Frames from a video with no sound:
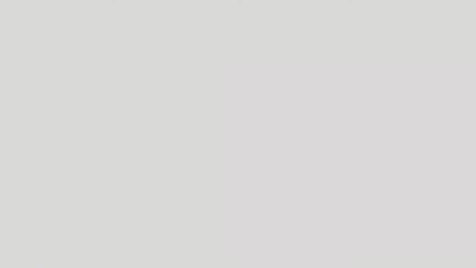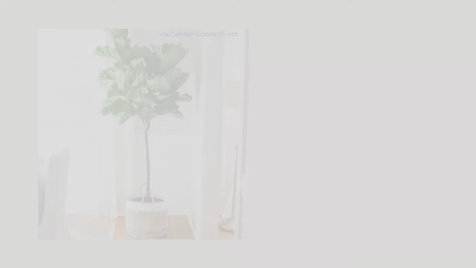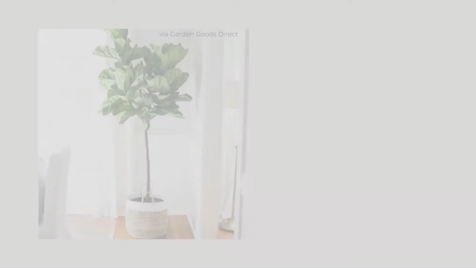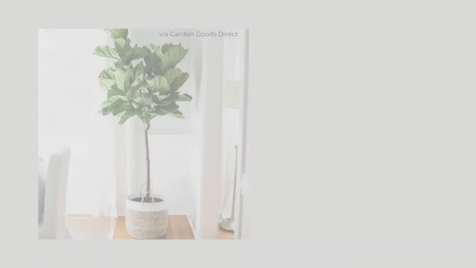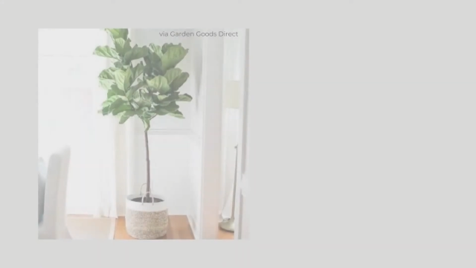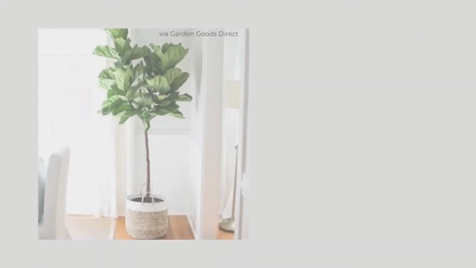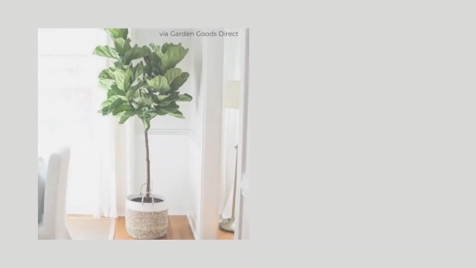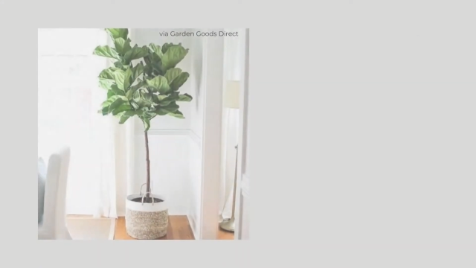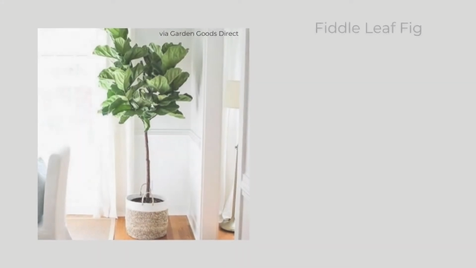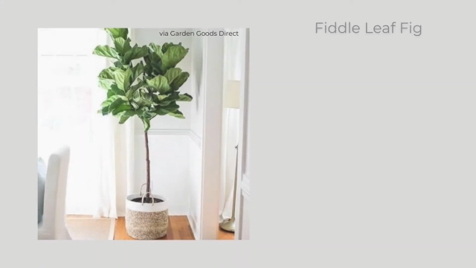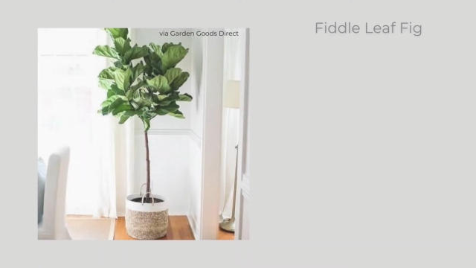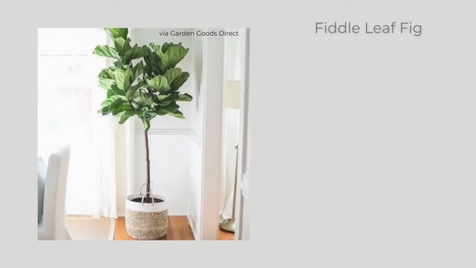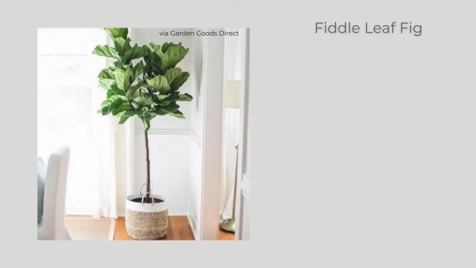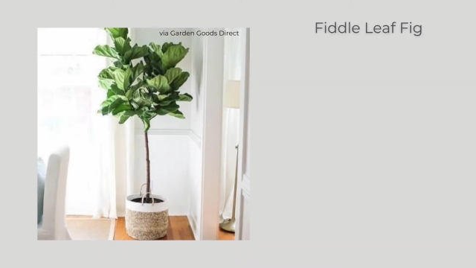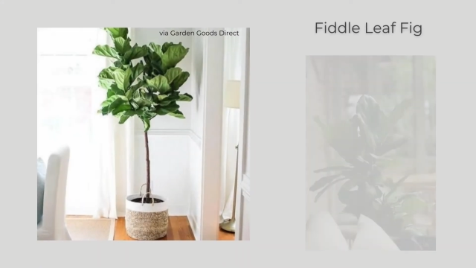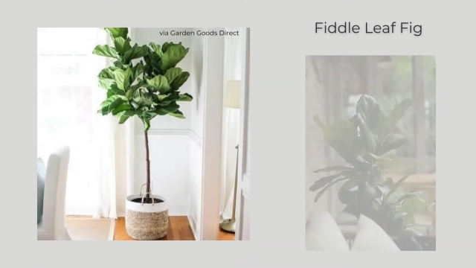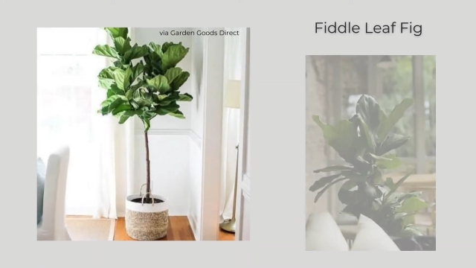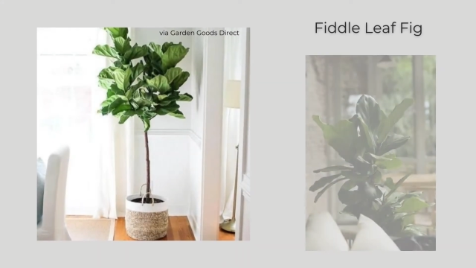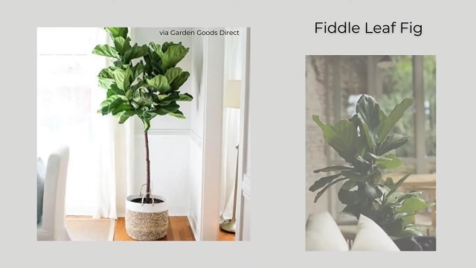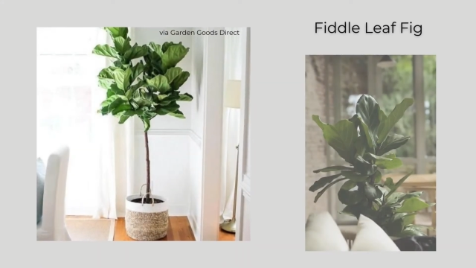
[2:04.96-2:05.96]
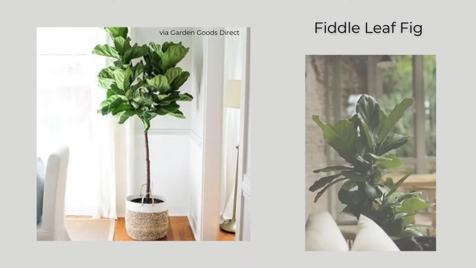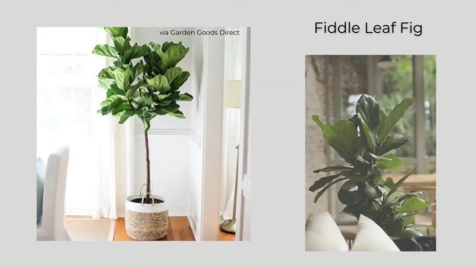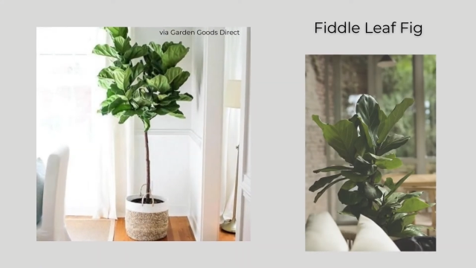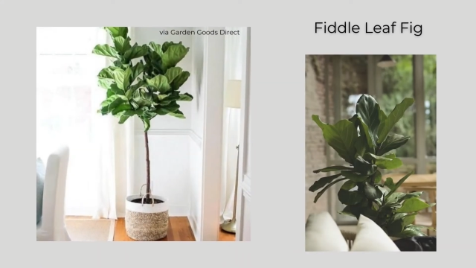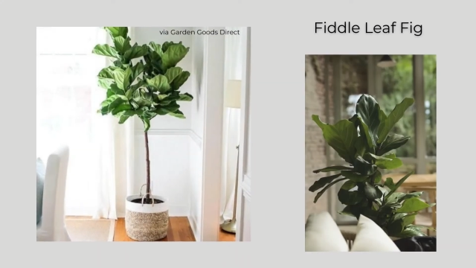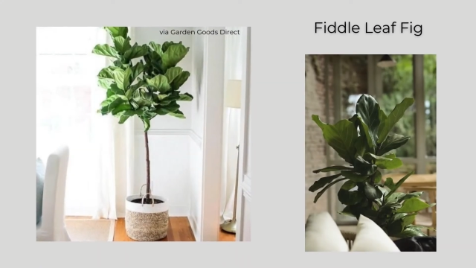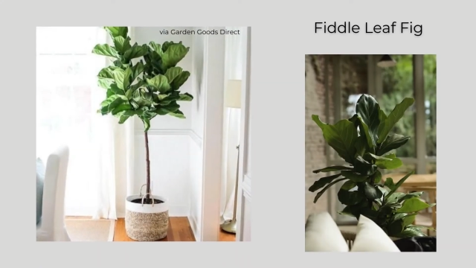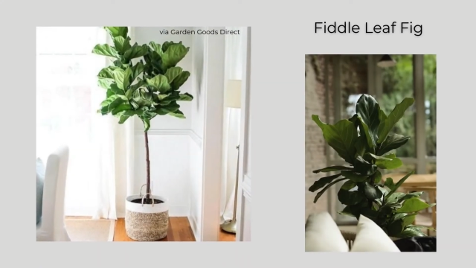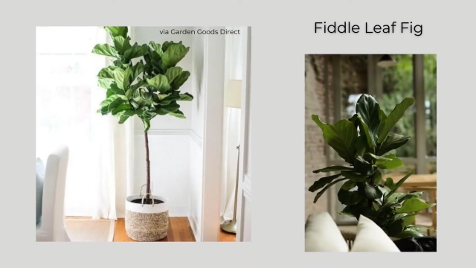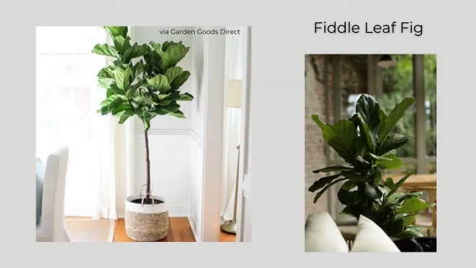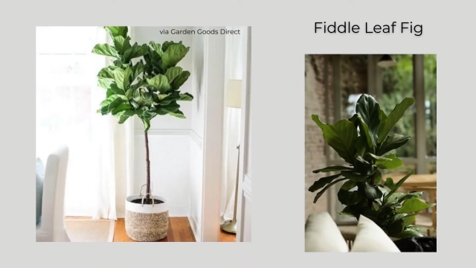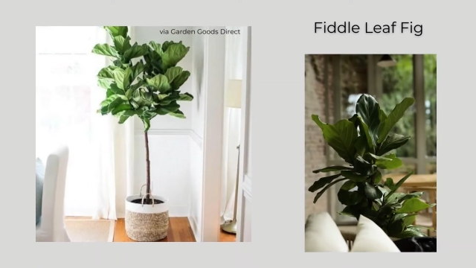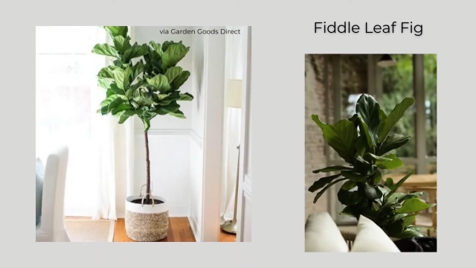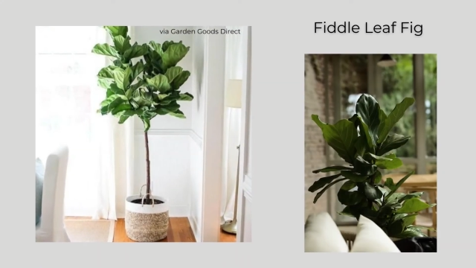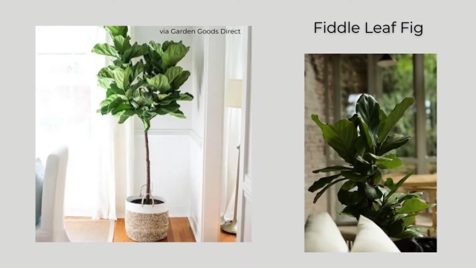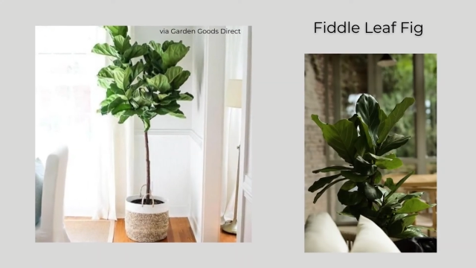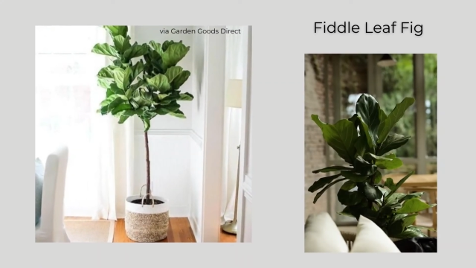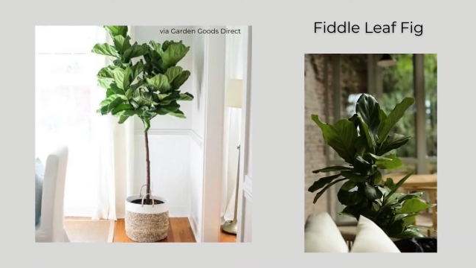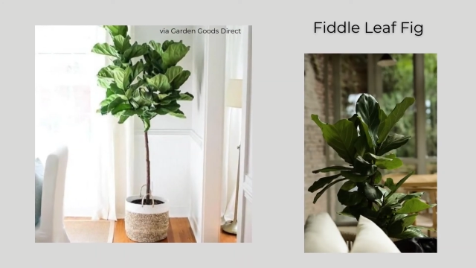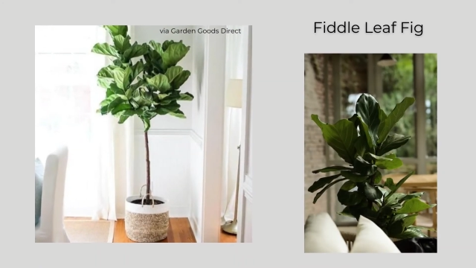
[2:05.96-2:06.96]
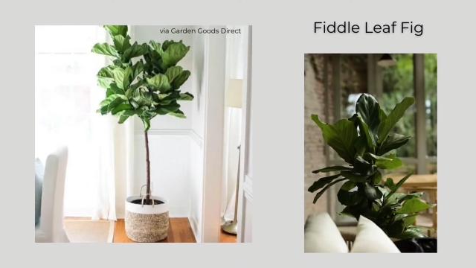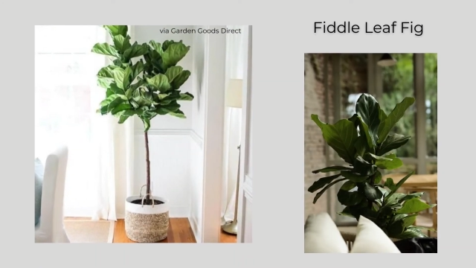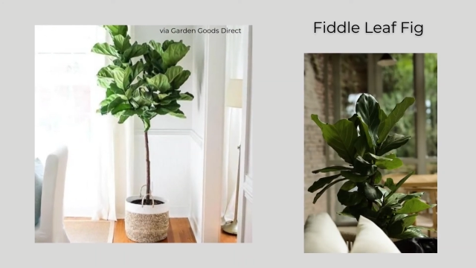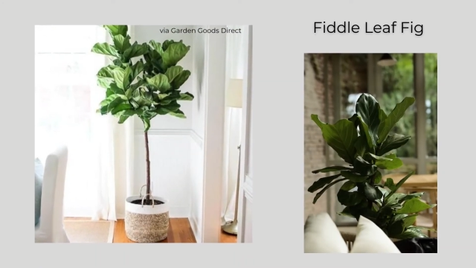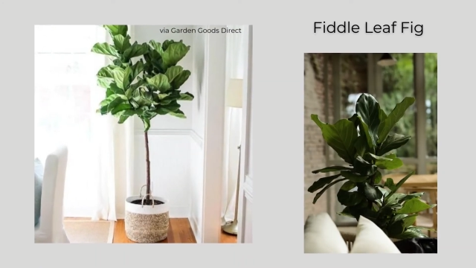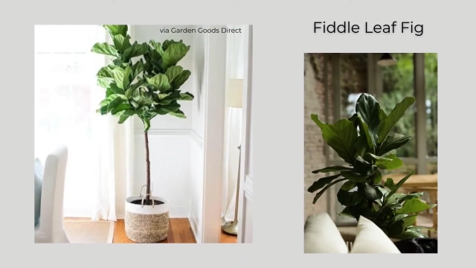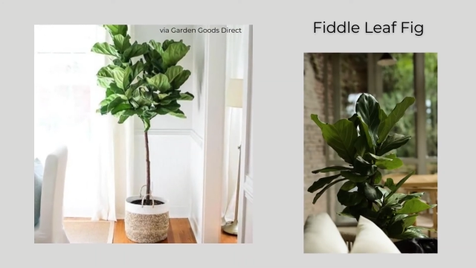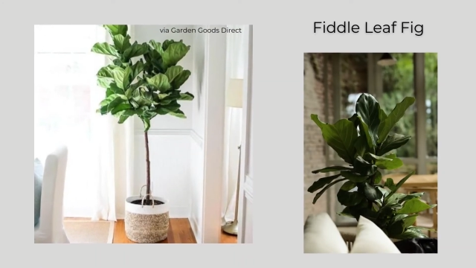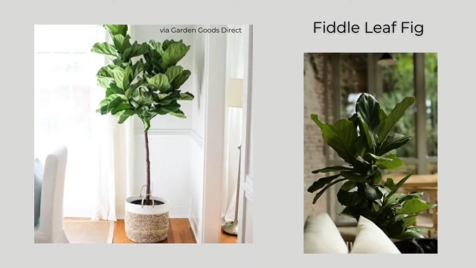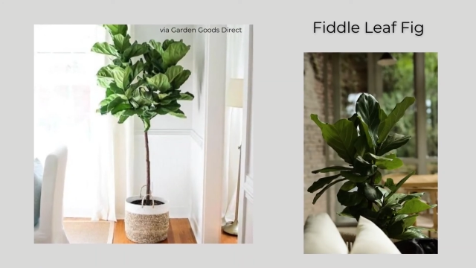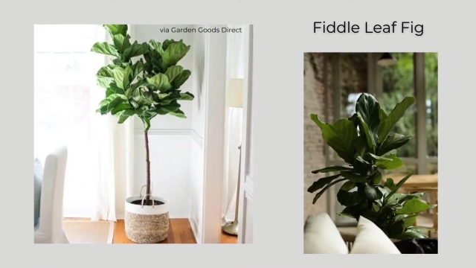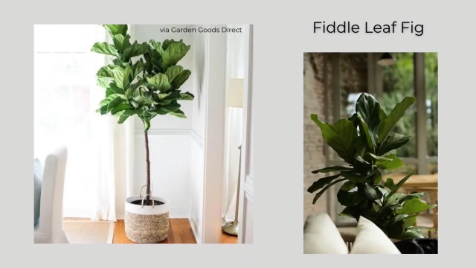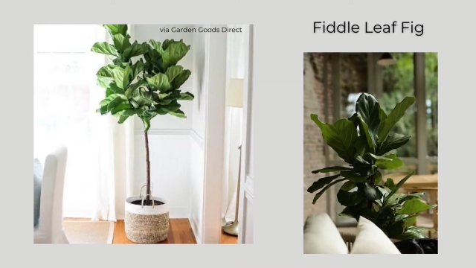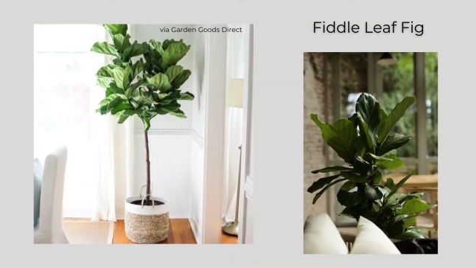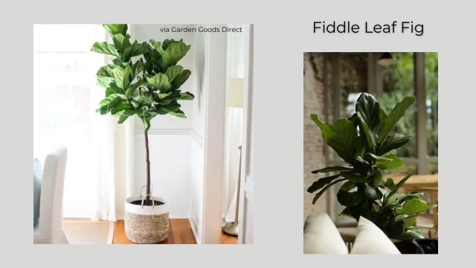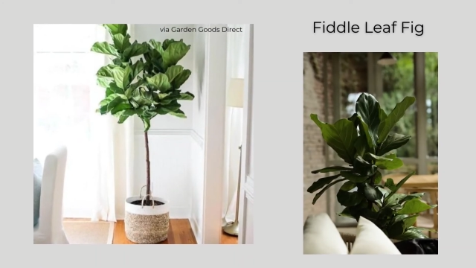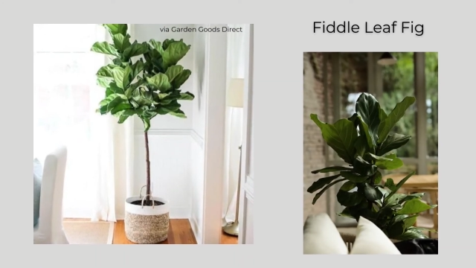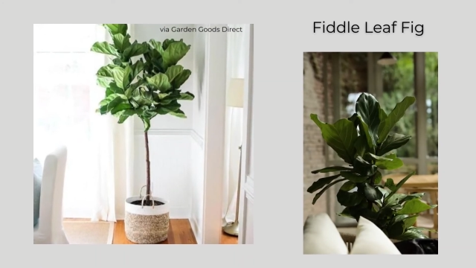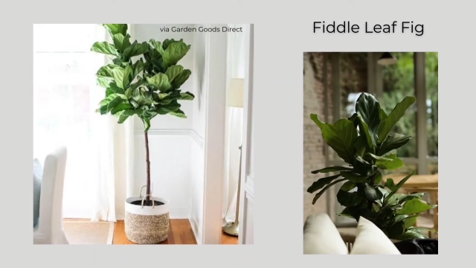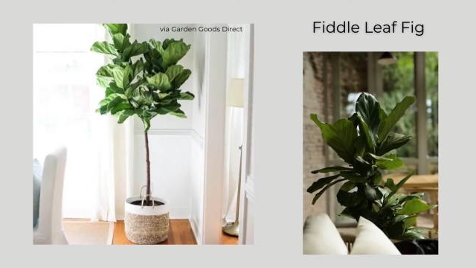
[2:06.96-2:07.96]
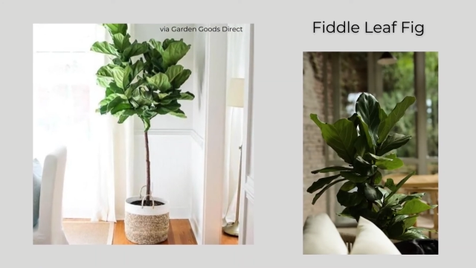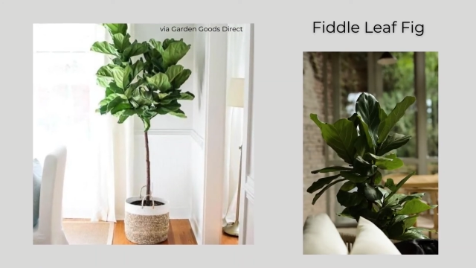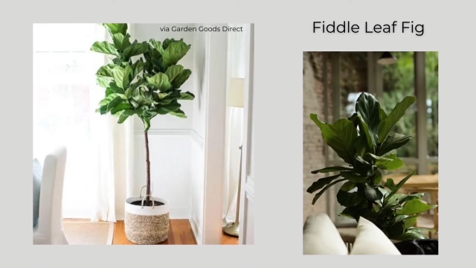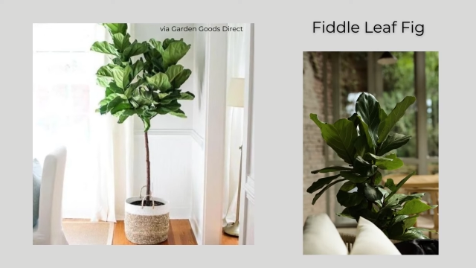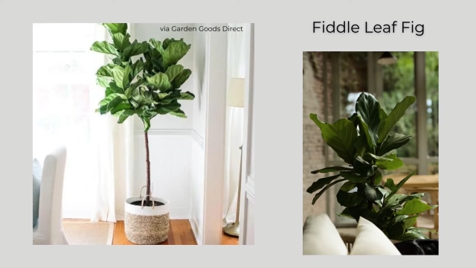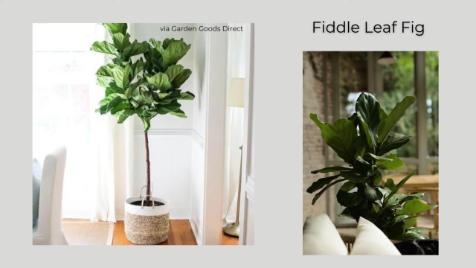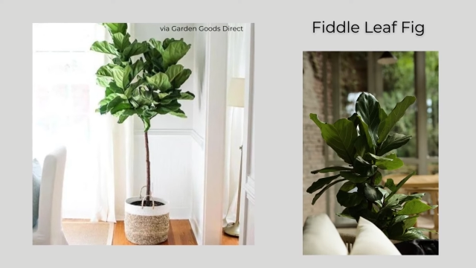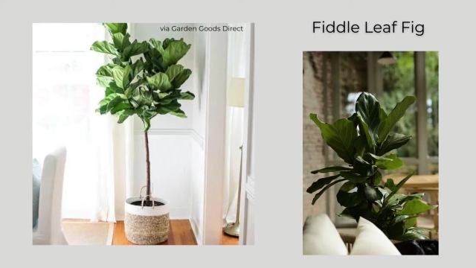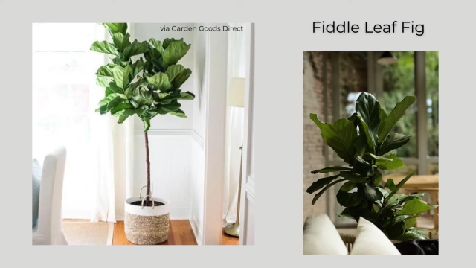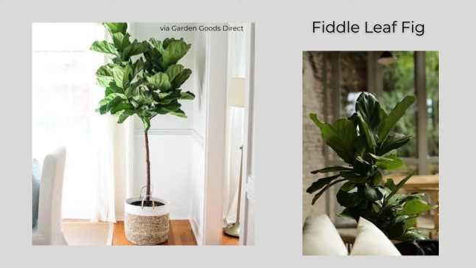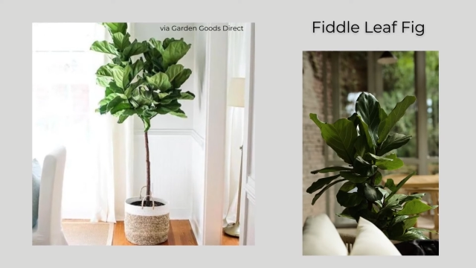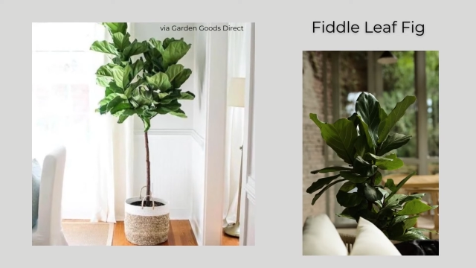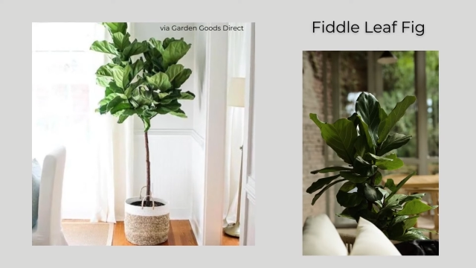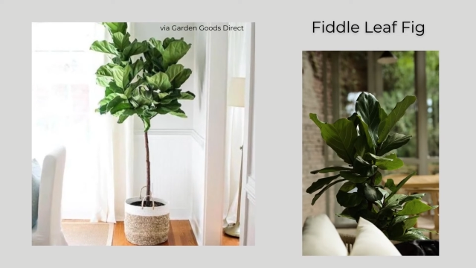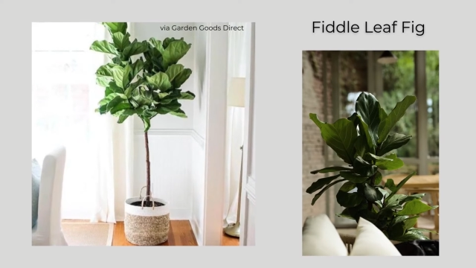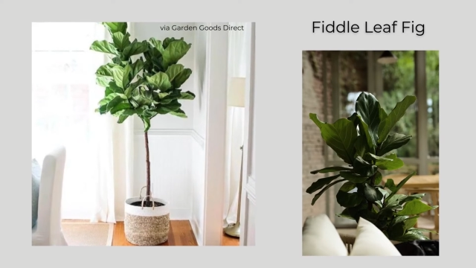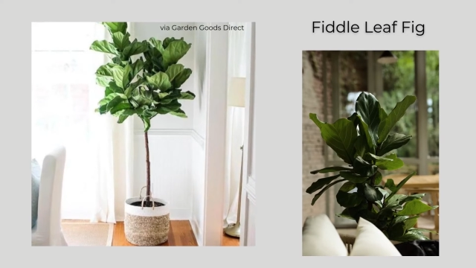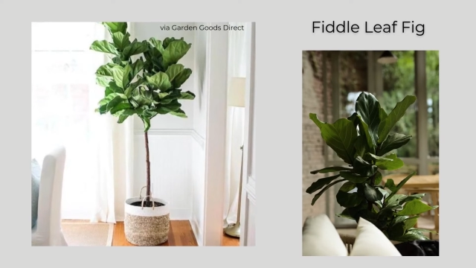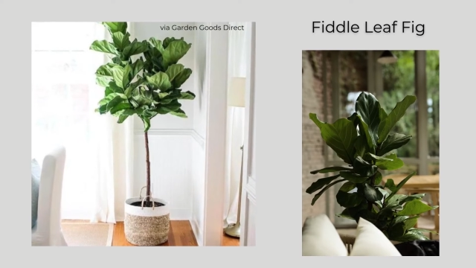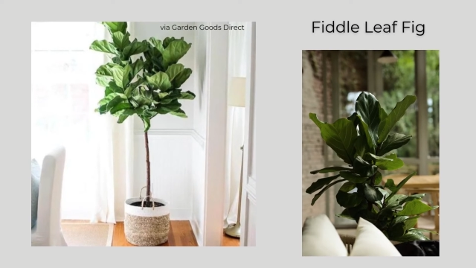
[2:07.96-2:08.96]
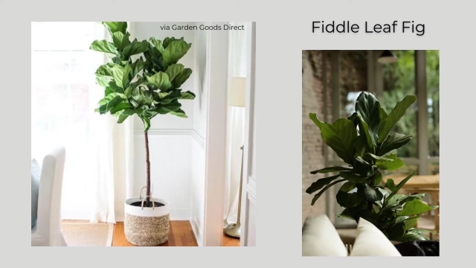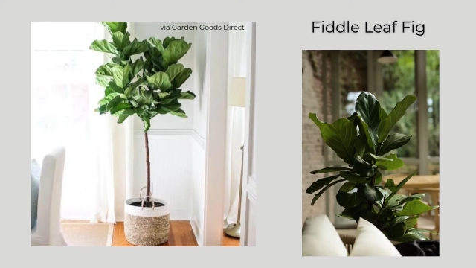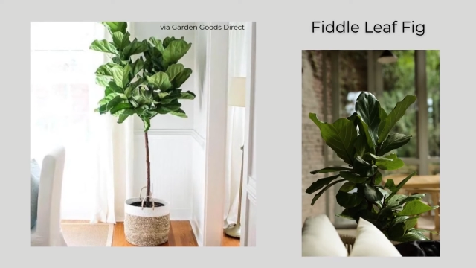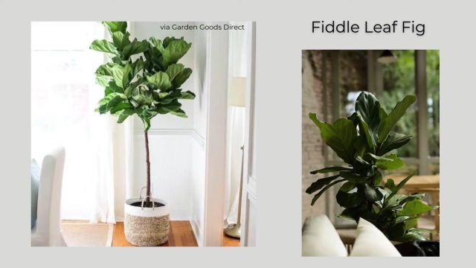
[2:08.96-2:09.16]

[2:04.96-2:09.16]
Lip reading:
(no speaker visible)